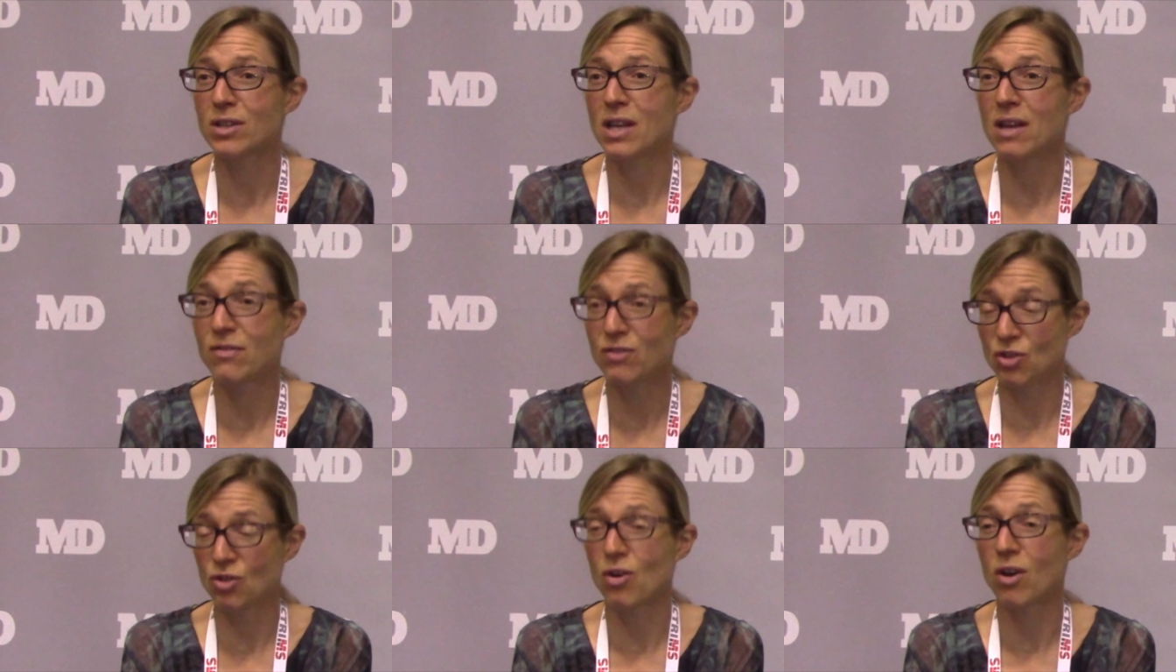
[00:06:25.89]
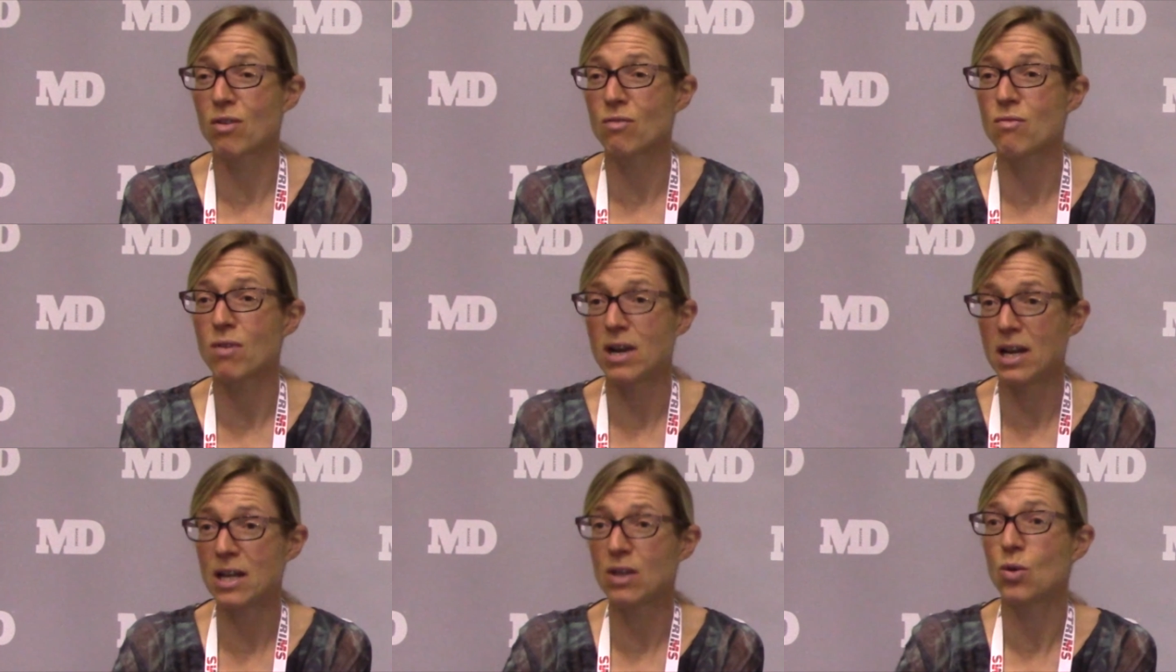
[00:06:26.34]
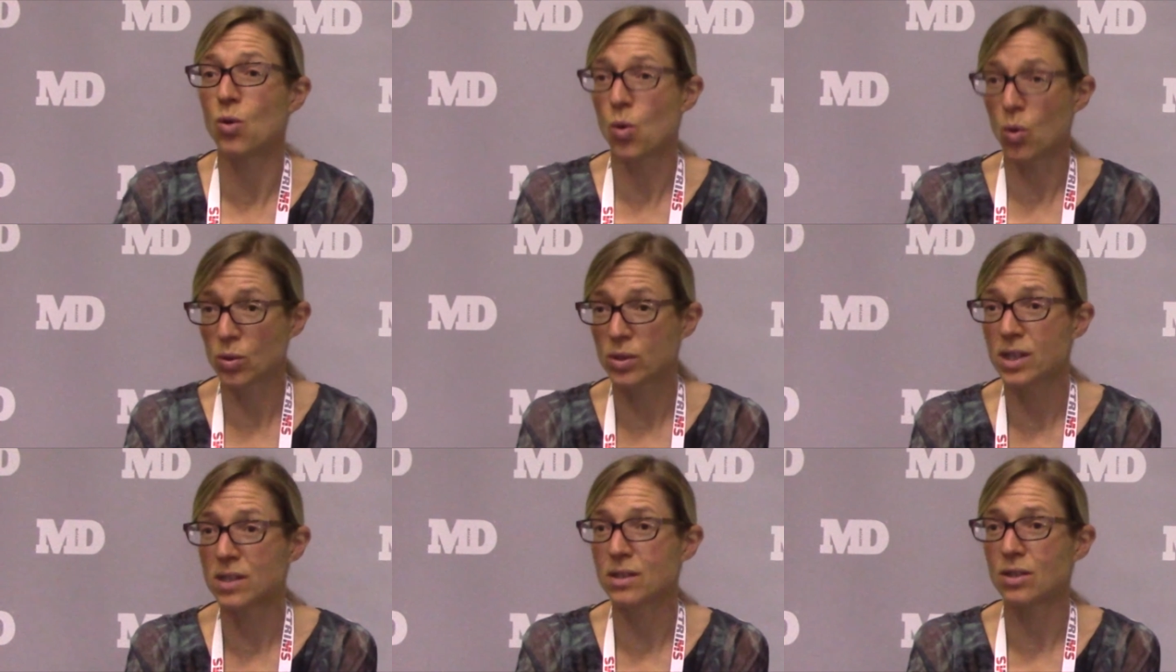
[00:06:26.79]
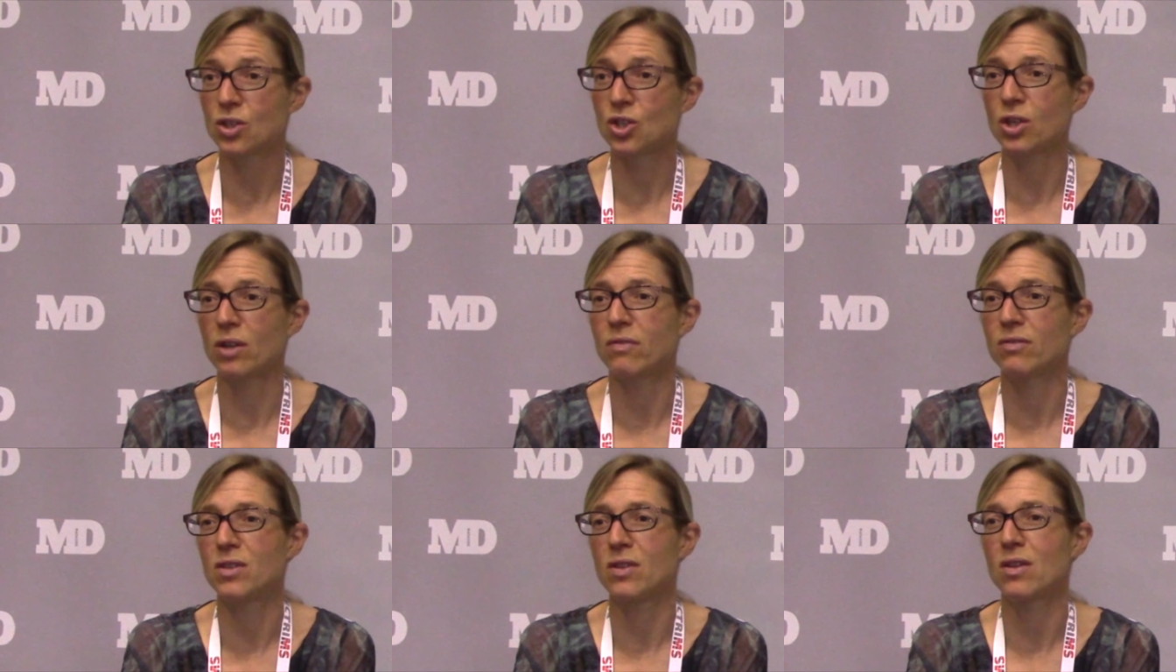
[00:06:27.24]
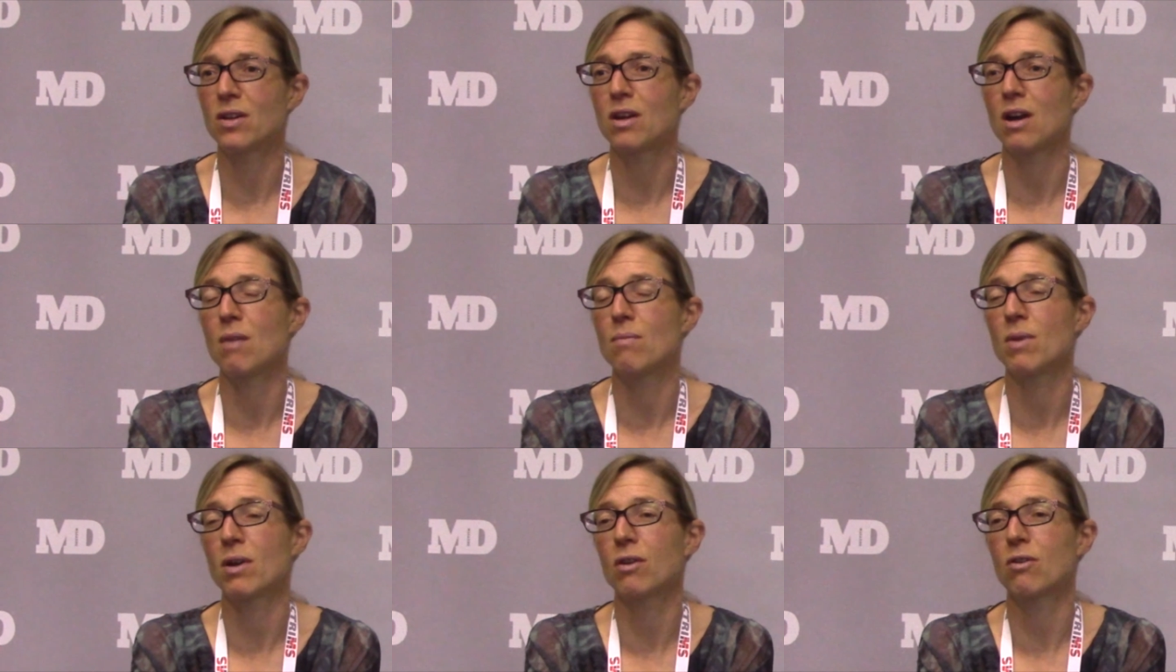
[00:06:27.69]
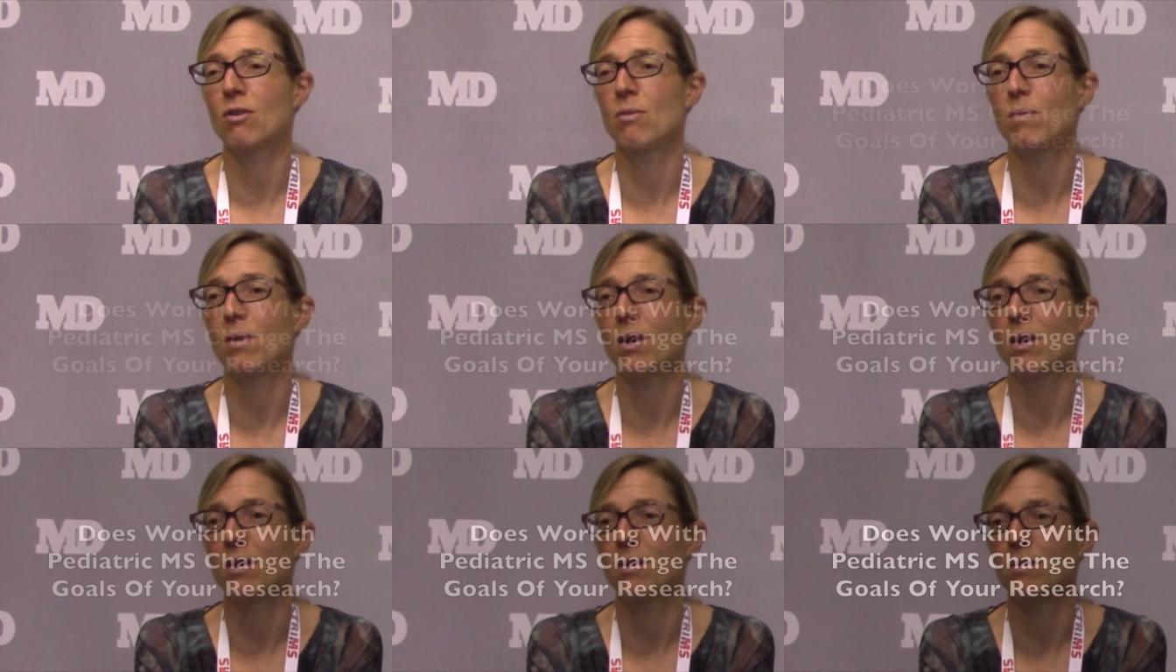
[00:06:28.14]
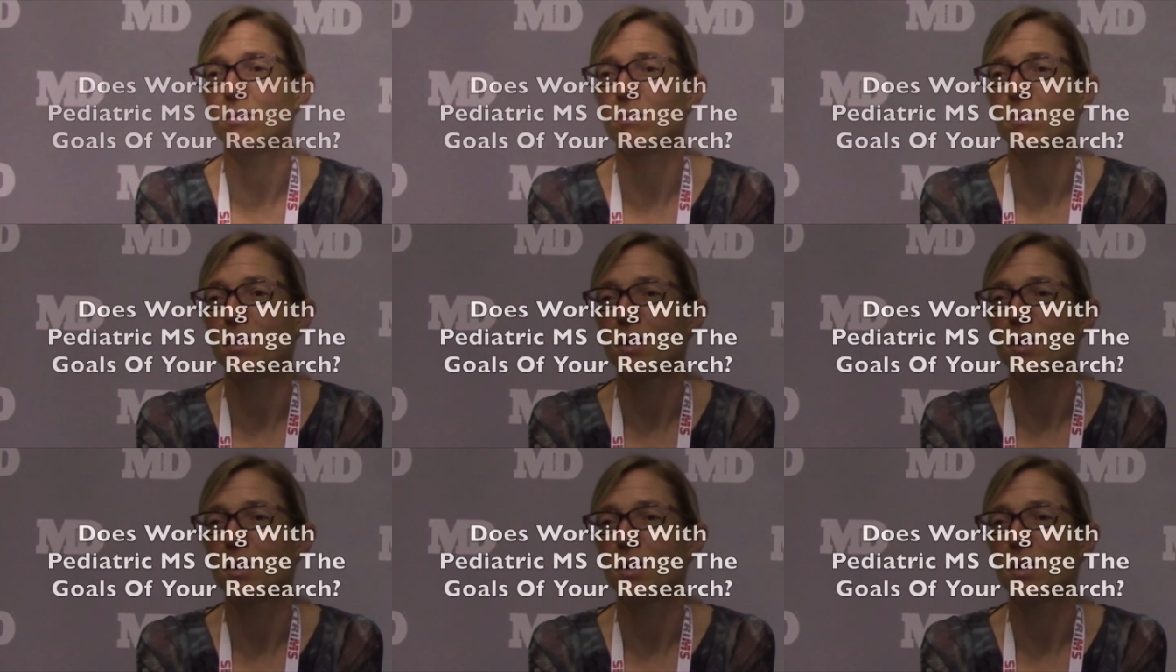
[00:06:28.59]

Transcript: if drug really causes a shift in the gut microbiome.